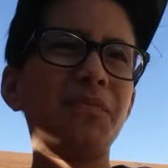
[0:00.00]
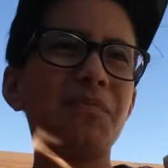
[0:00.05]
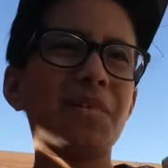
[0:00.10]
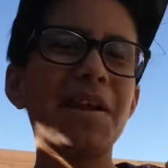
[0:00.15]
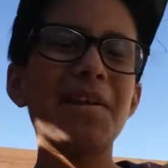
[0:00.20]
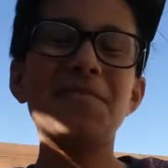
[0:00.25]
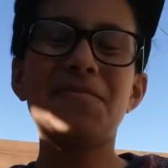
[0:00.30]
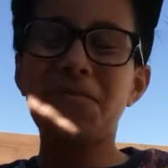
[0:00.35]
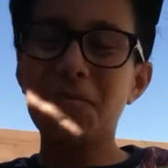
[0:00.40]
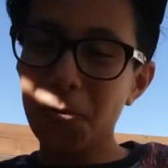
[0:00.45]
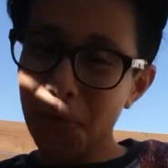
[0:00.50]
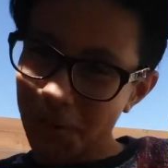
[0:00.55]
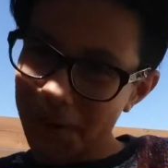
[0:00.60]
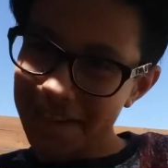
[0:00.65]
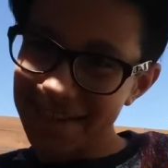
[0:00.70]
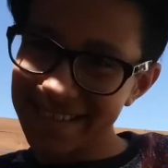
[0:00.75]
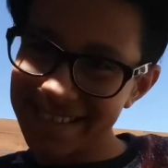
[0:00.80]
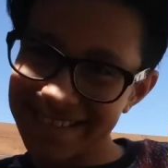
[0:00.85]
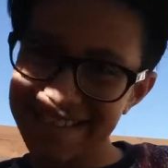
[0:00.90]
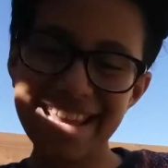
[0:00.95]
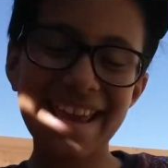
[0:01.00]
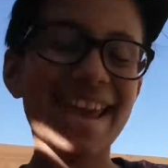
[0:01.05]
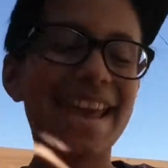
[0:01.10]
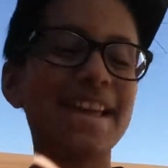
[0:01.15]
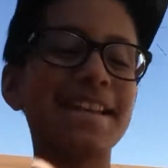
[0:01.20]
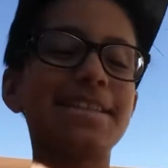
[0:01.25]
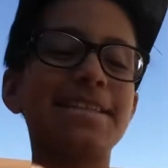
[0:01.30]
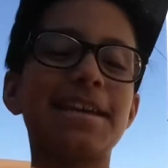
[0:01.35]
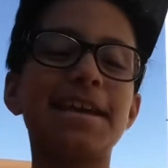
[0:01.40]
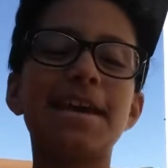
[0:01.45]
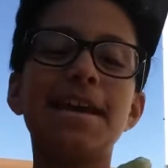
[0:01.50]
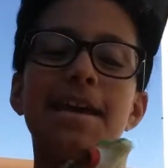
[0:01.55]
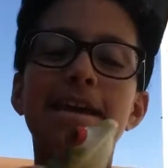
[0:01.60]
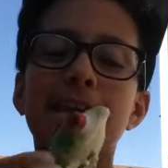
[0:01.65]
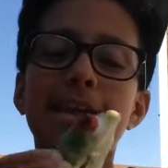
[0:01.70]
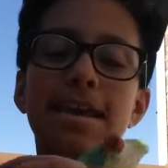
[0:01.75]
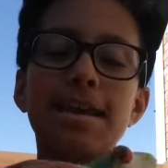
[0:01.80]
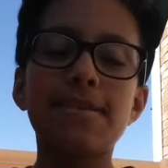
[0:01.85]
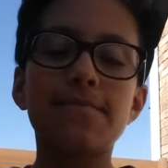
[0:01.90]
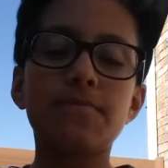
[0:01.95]
rainforest. And
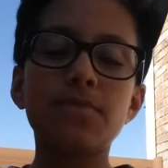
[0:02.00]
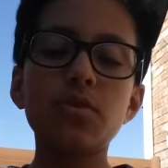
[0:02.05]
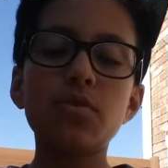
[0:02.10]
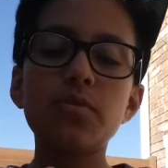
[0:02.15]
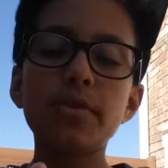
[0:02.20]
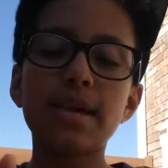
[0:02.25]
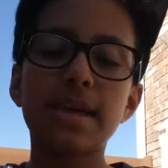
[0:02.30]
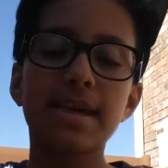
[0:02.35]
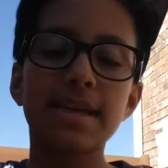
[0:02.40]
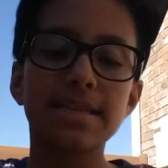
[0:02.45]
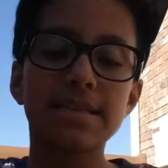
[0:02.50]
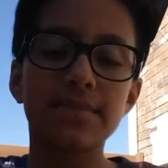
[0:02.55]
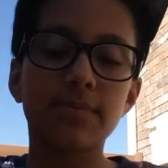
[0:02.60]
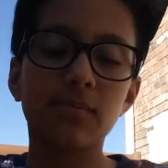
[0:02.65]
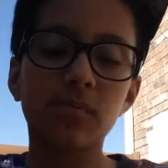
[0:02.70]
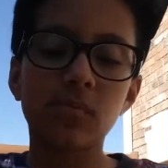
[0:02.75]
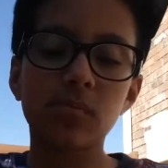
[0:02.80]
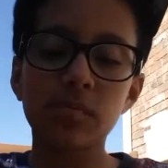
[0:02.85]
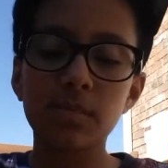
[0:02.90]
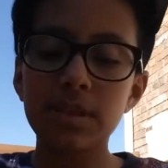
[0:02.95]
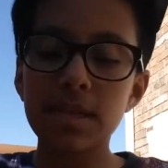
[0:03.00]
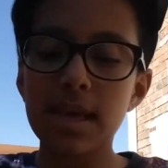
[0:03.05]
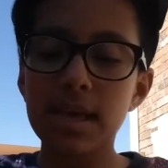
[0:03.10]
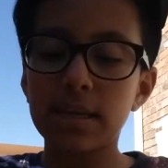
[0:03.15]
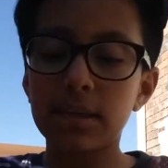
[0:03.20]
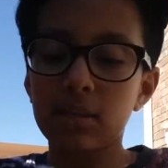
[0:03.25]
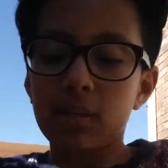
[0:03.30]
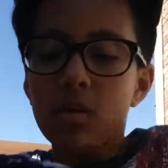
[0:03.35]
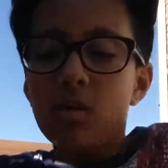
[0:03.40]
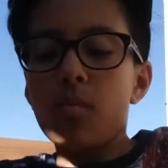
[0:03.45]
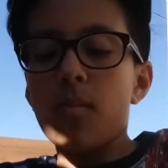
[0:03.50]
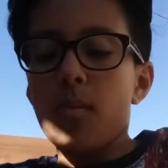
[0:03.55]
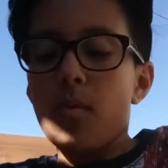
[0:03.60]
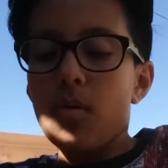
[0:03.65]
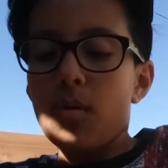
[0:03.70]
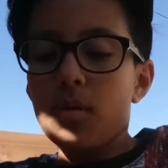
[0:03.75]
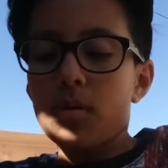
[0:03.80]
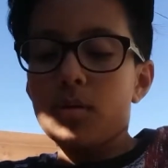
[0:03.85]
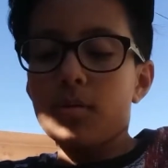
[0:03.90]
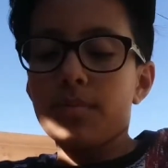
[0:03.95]
if you, in case you won't be like,
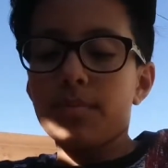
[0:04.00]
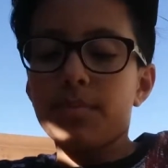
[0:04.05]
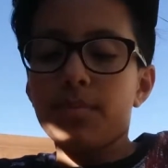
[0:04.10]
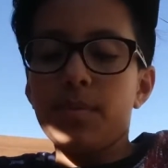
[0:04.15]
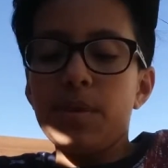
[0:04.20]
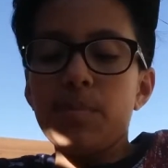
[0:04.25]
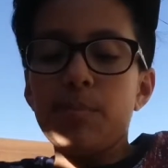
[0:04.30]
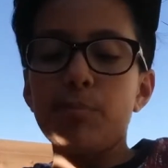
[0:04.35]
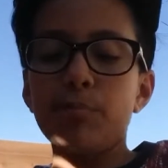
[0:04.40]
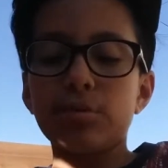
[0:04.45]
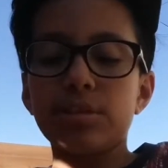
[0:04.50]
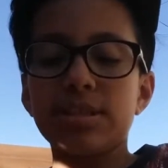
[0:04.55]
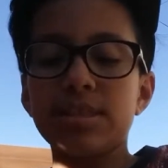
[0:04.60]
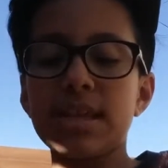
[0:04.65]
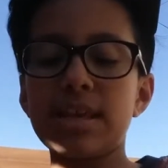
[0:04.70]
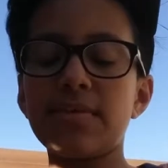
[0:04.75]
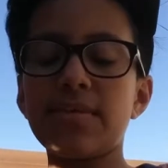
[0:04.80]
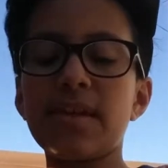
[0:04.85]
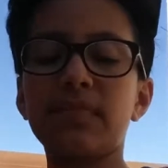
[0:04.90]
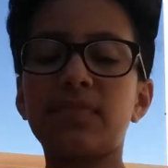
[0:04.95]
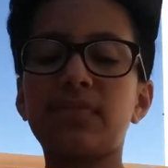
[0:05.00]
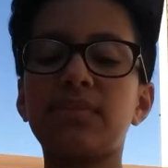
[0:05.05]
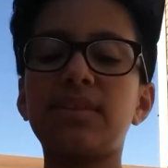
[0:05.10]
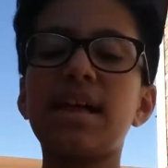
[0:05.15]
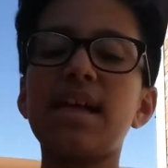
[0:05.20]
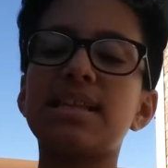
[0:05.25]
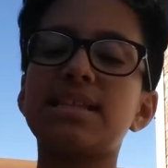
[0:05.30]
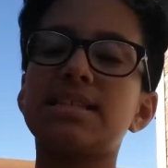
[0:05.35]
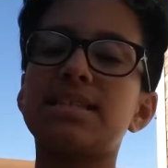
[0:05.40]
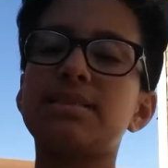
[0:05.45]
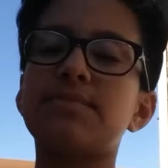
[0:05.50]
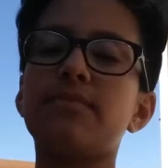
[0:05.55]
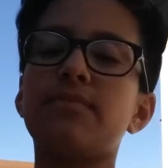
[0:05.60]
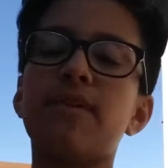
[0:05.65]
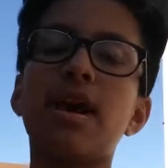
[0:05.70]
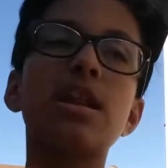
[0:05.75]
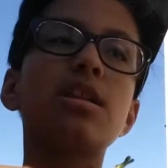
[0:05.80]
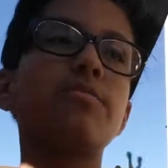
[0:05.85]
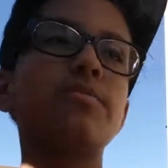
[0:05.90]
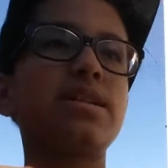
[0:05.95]
people say that that's
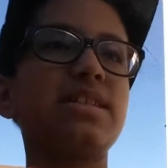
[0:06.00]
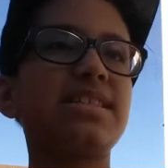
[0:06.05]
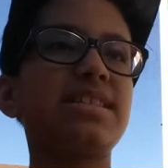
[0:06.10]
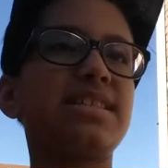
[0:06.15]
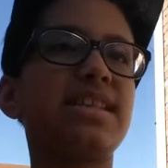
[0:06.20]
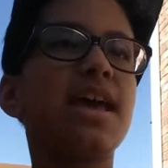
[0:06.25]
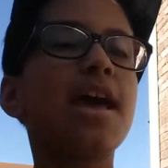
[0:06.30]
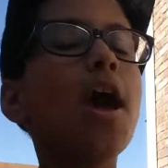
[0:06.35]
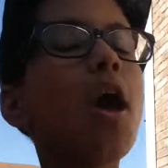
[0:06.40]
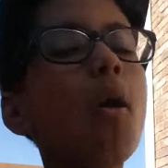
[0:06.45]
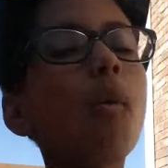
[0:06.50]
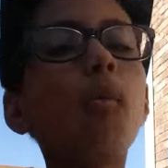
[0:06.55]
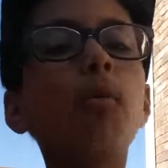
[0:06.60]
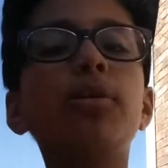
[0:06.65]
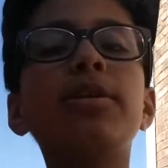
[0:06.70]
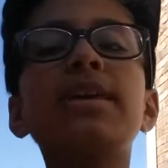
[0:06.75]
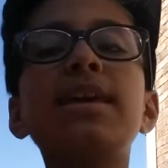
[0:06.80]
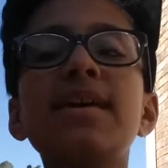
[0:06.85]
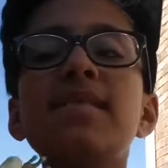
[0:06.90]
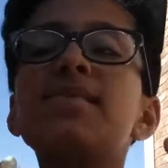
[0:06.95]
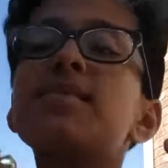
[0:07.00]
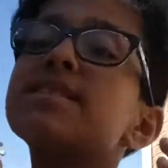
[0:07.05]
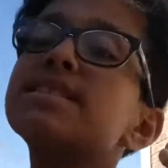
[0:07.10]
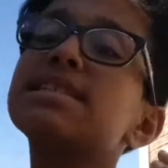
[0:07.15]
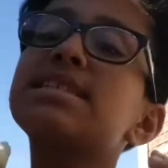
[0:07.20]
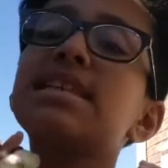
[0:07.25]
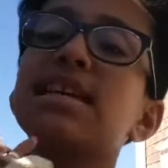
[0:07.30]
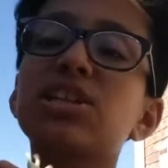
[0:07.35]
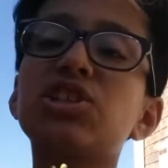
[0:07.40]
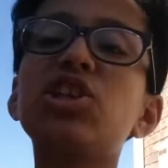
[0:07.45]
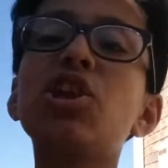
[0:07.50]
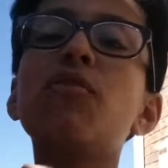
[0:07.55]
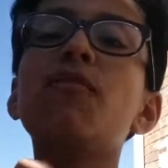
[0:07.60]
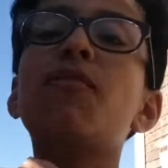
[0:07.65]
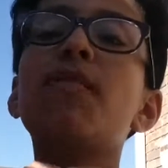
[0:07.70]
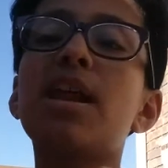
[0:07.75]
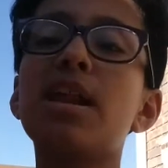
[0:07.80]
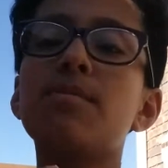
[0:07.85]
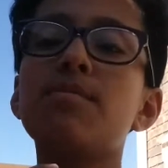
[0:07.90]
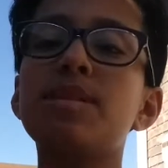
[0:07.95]
venomous. Well, yes, this is actually
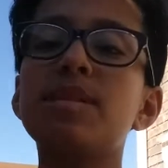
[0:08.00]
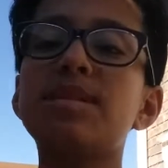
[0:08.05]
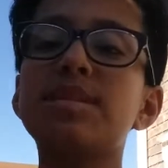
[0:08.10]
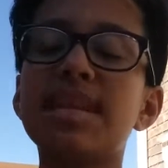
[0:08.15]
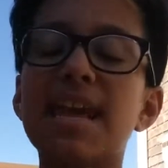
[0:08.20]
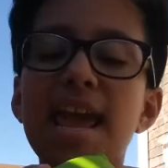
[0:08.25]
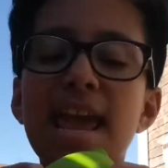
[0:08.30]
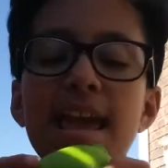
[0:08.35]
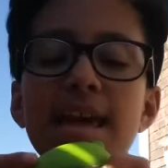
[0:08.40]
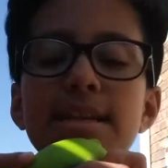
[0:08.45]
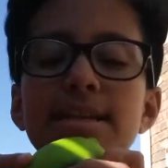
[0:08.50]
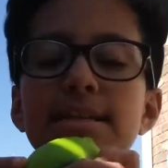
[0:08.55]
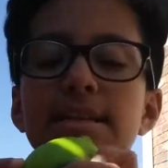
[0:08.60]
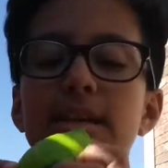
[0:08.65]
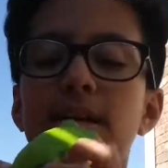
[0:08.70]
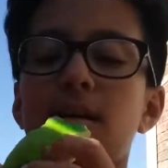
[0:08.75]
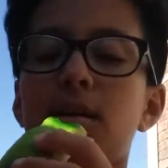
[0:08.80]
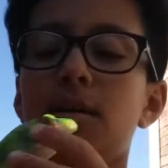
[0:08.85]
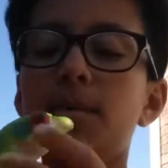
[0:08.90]
venomous, and